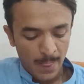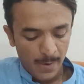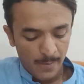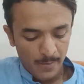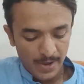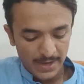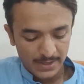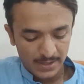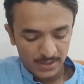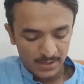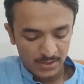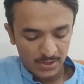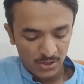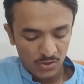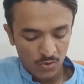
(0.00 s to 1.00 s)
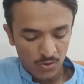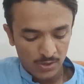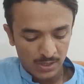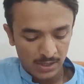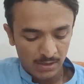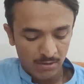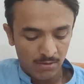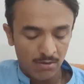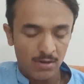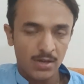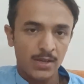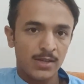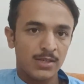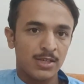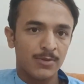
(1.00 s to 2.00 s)
message, decoding, or
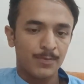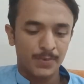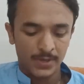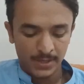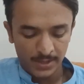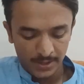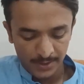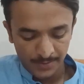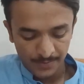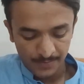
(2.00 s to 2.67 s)
interpreting,